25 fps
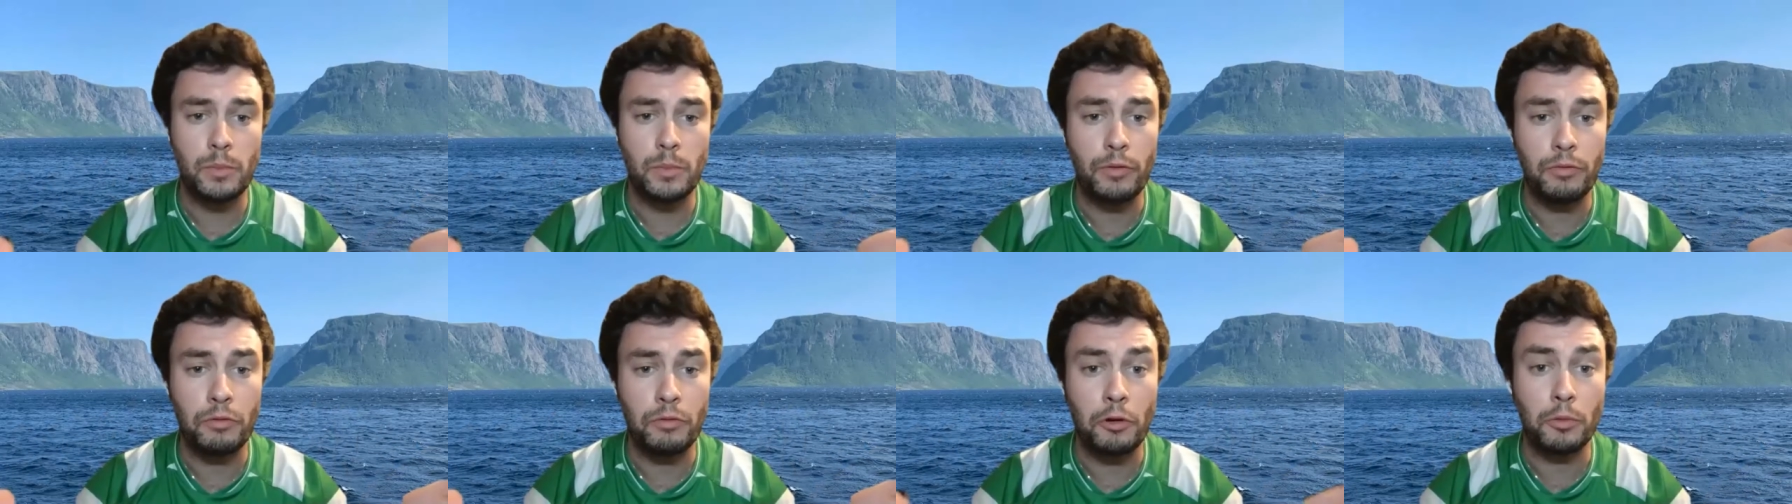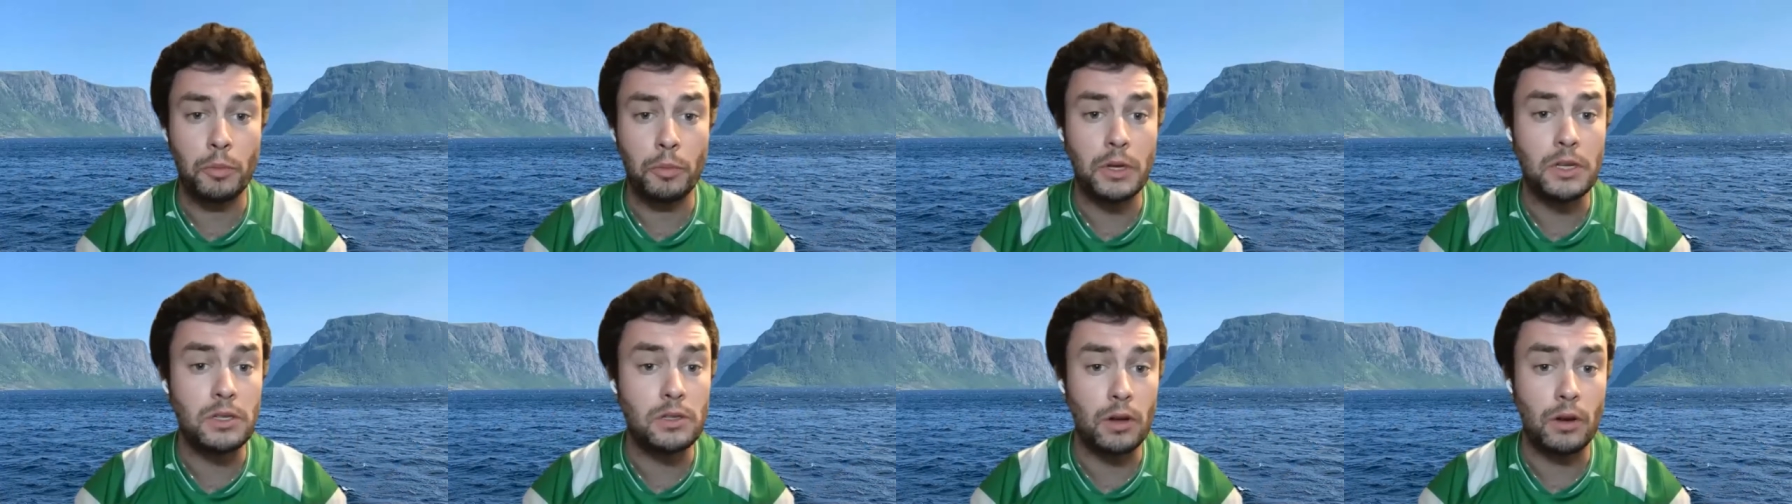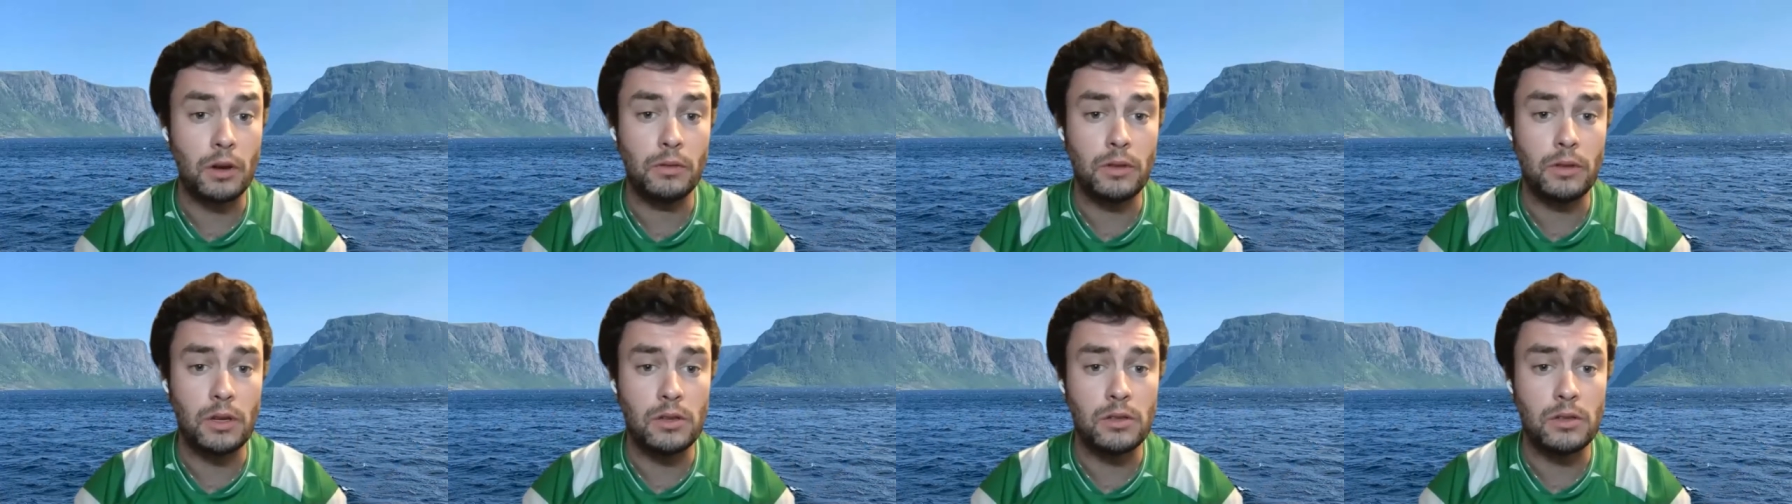before we
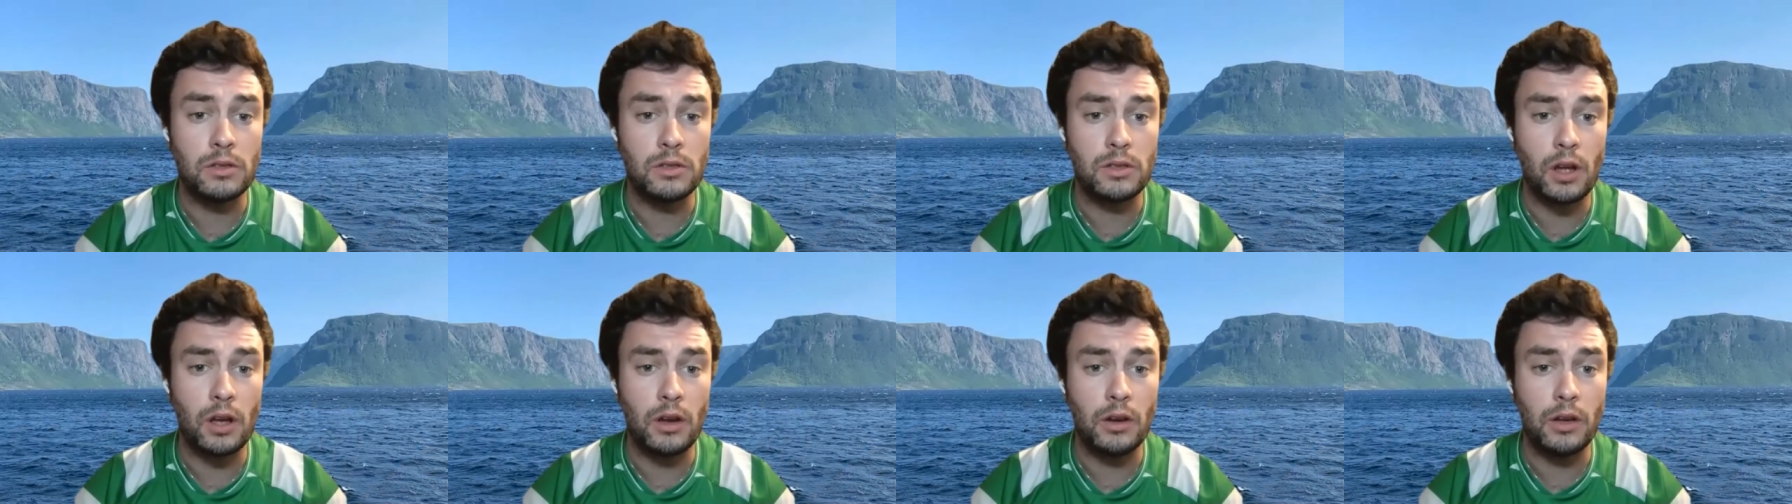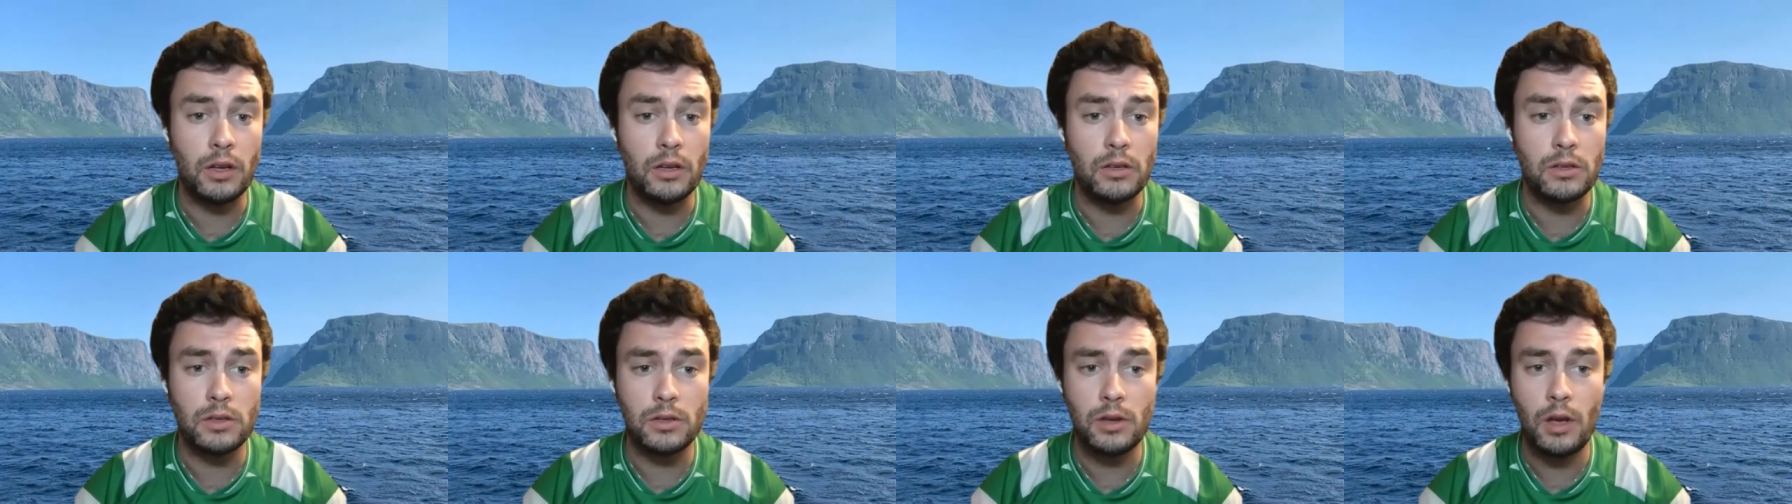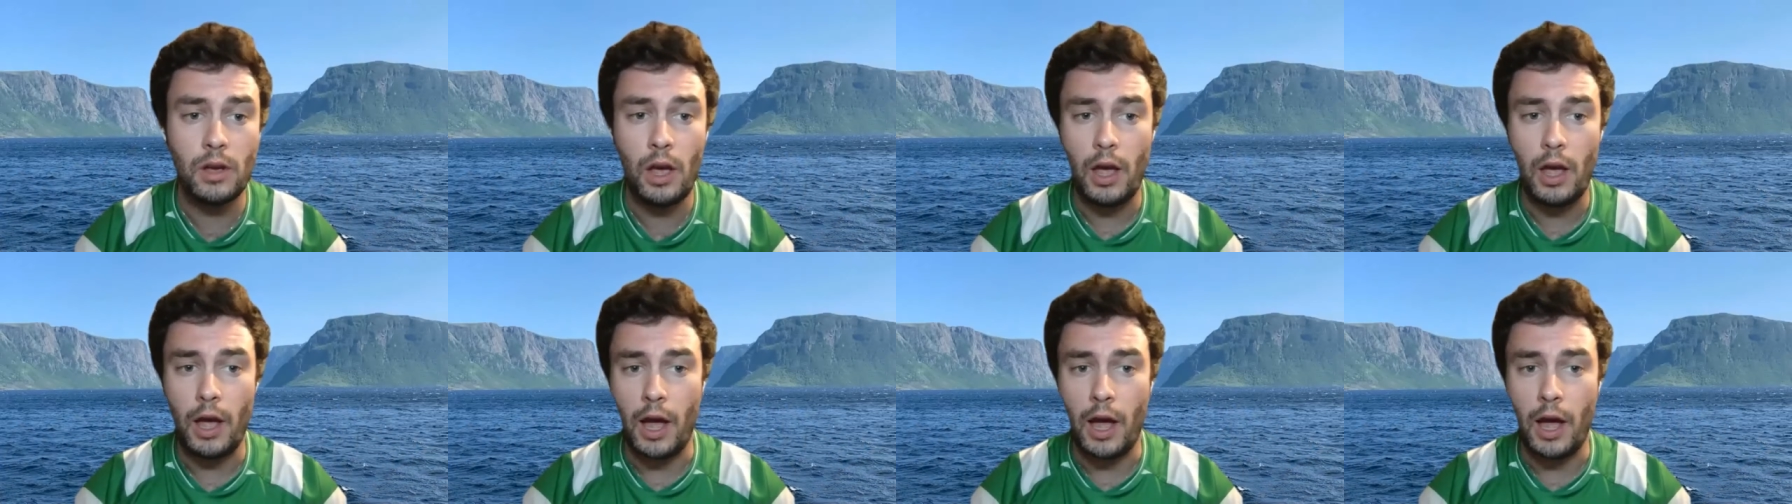start these studies.